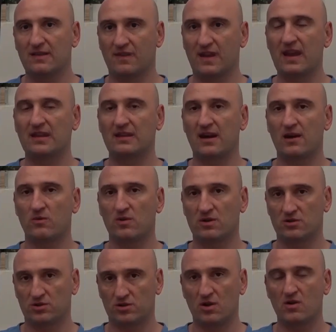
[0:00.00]
thing that I want
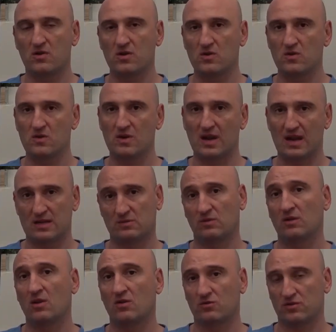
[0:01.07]
to show you is
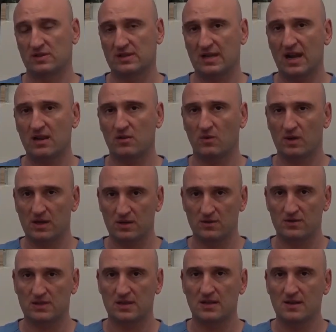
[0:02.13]
with ultrasound, we
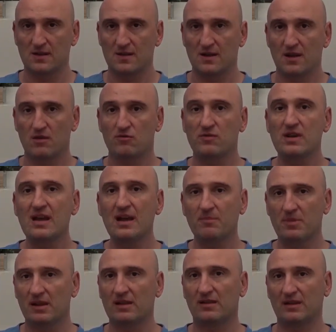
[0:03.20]
use
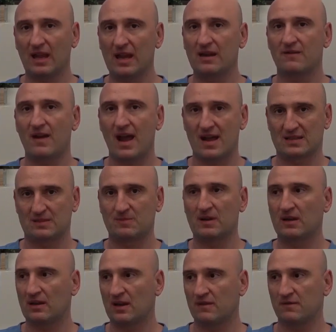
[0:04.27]
rehabilitative
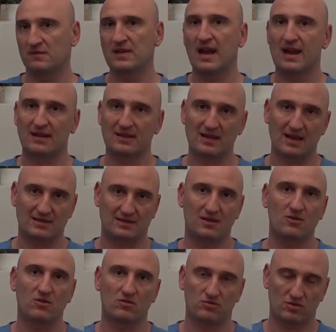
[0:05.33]
aspect of diagnostic
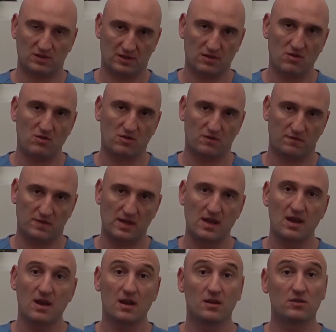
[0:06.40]
ultrasonography
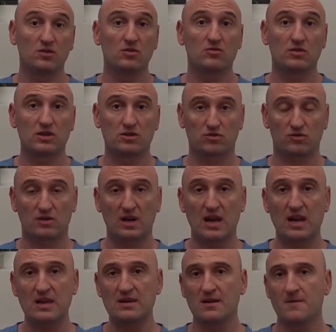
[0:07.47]
to
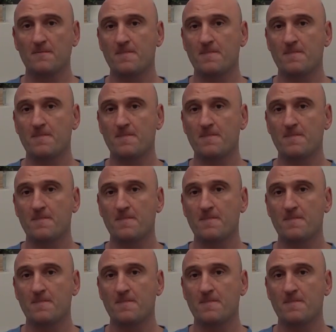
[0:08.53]
retrain